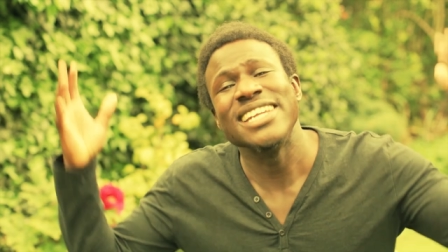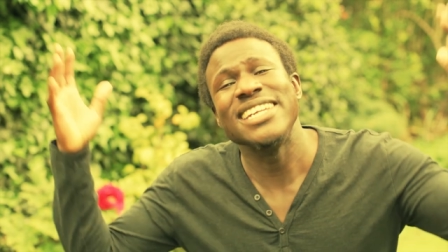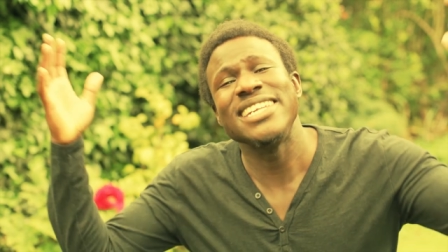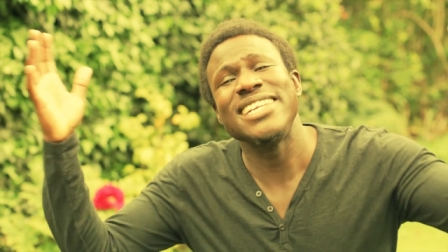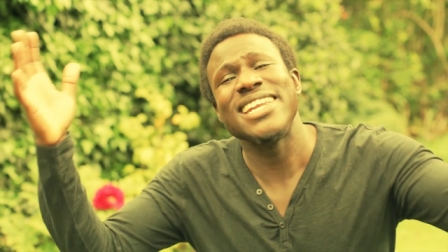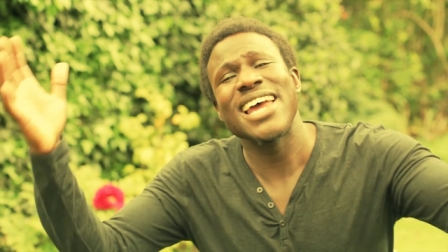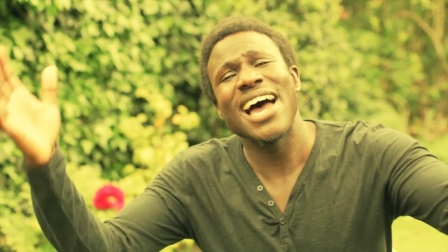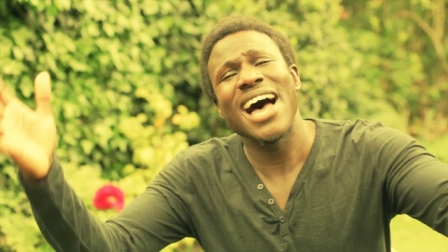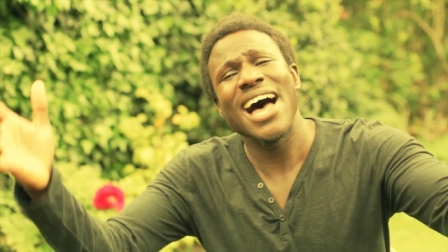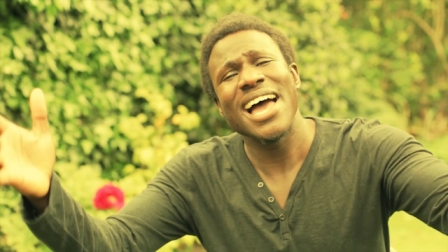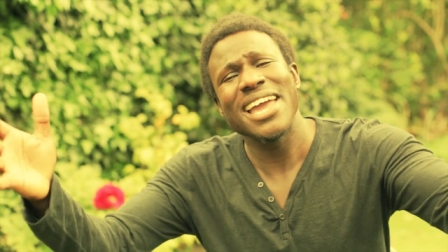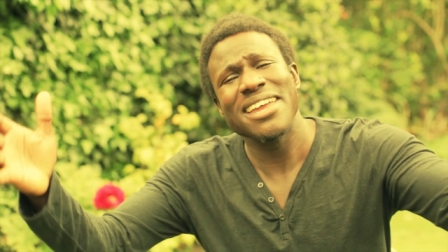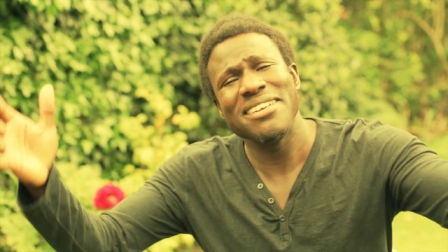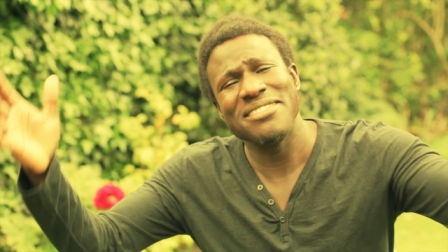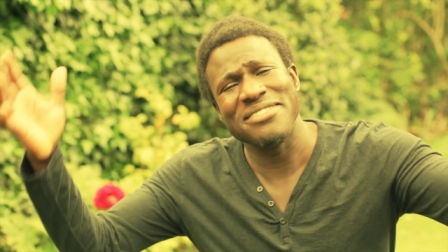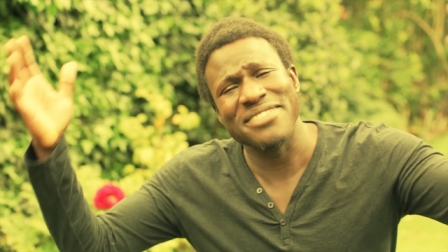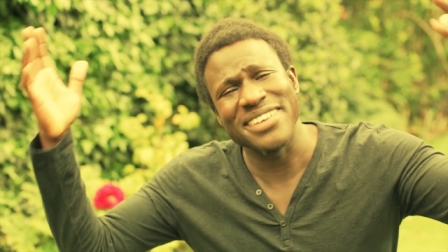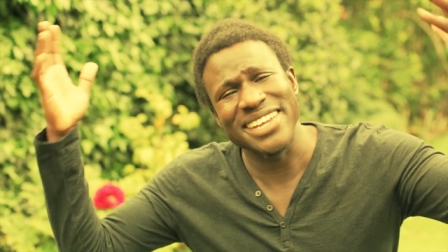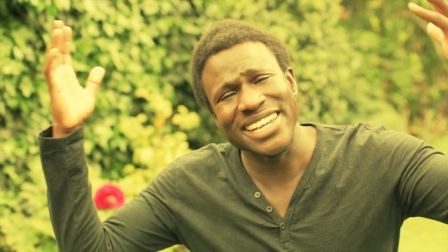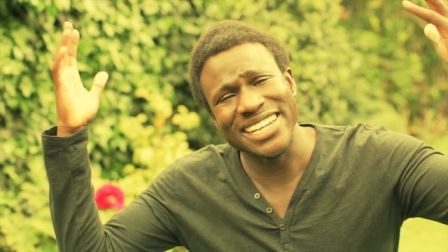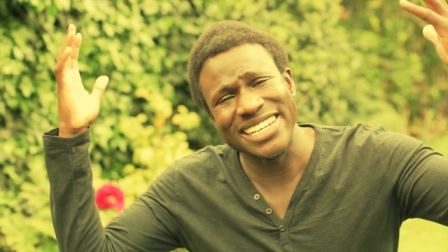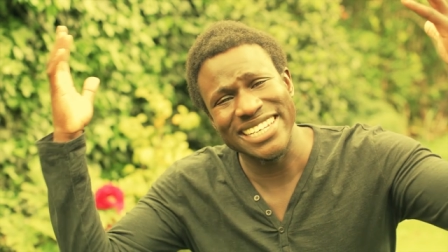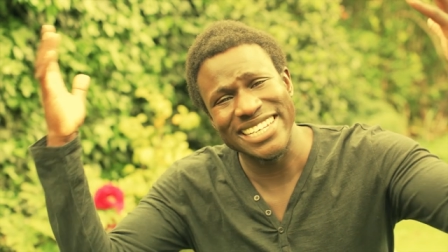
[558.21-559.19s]

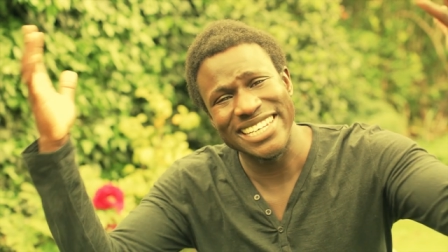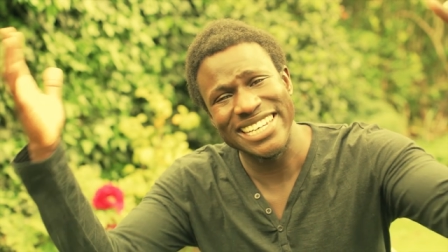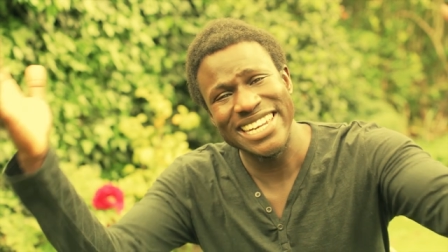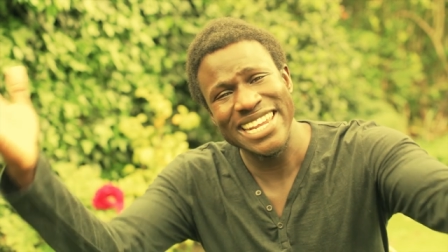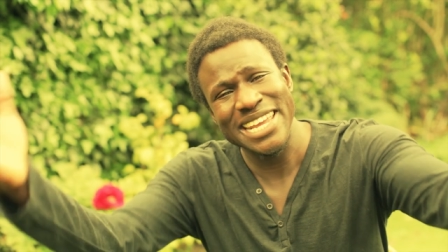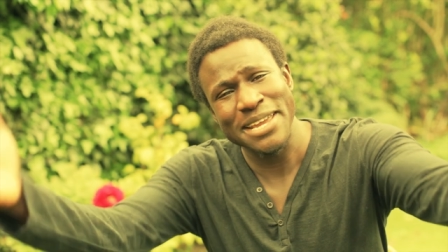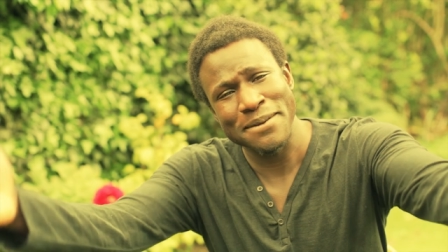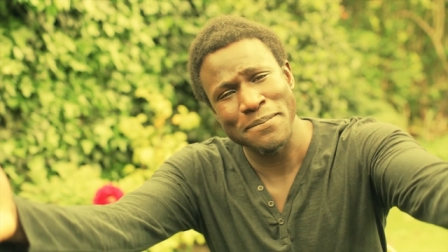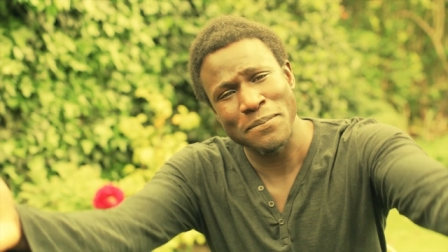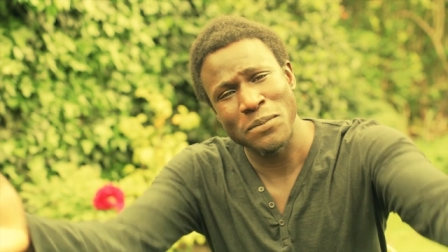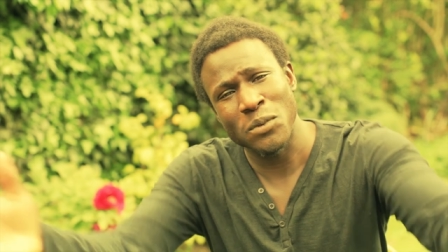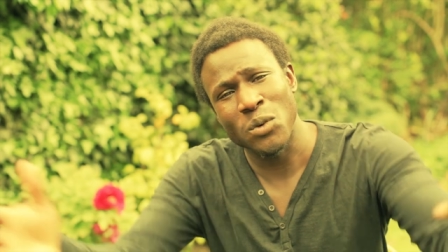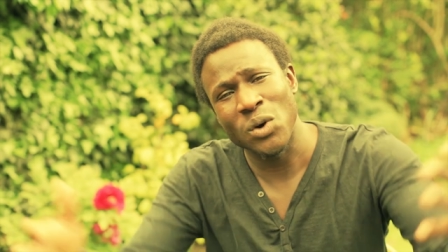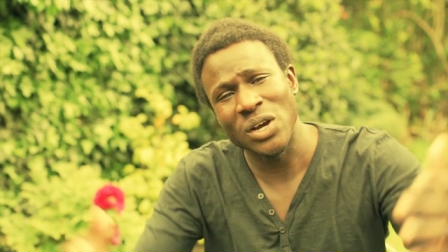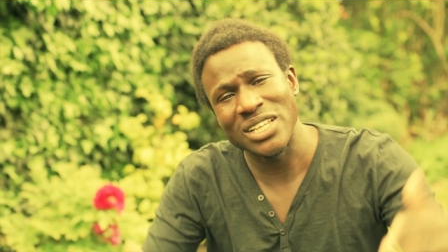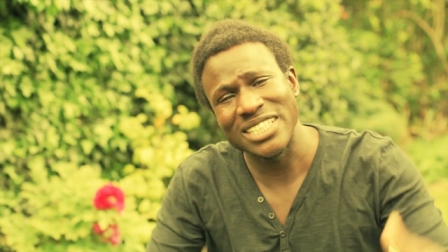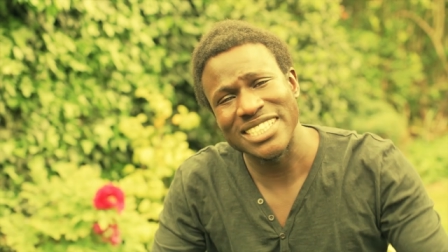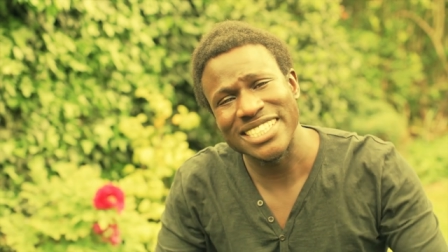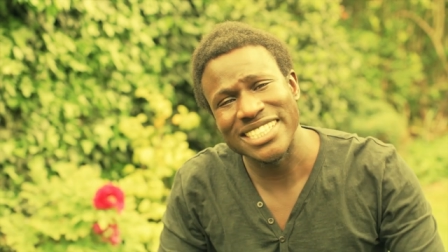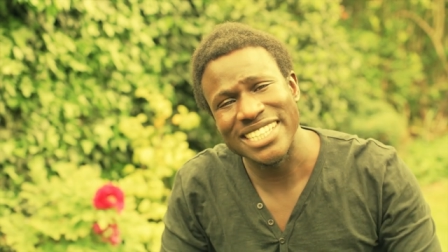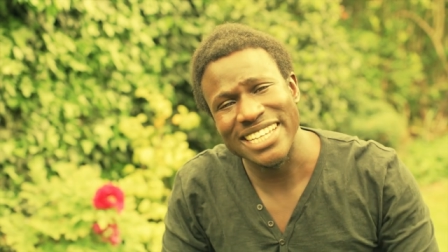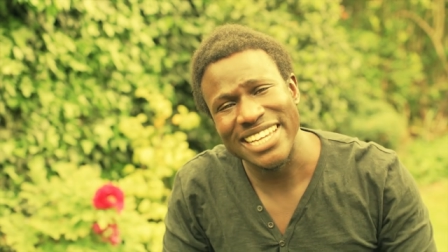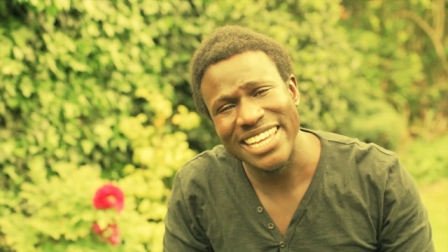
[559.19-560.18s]
diving deep
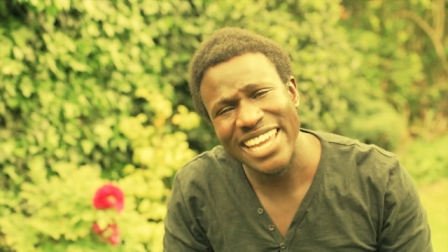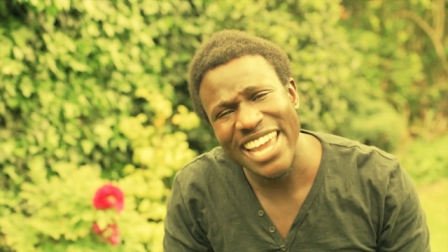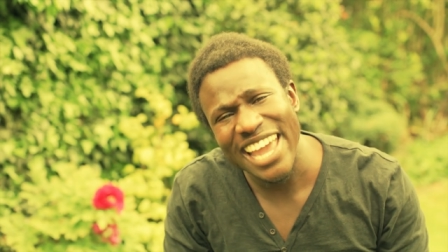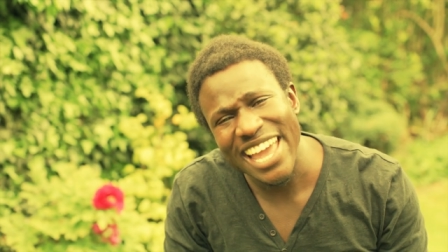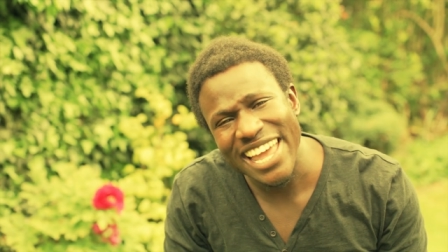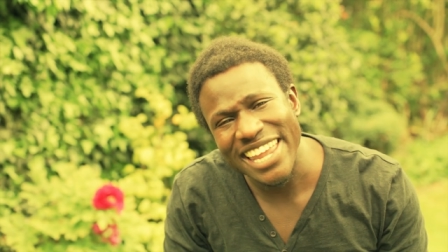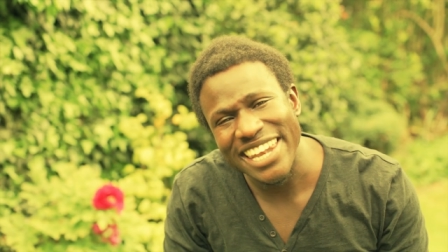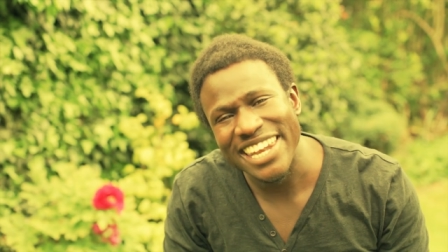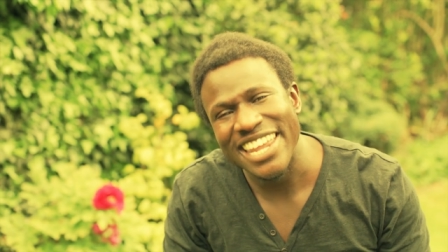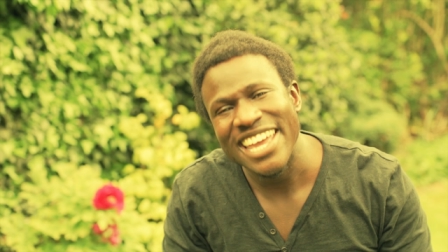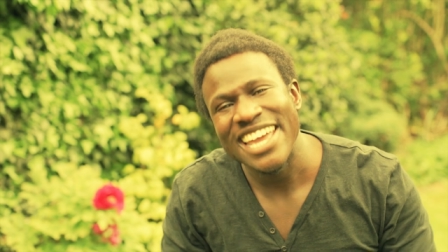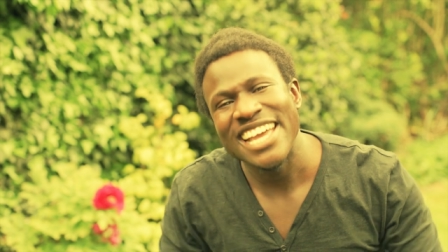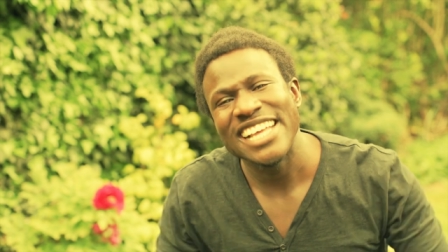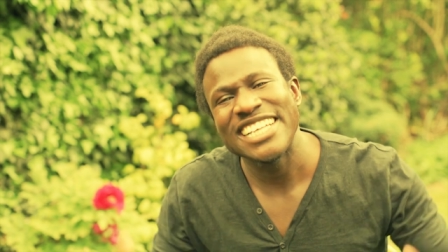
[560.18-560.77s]
once again.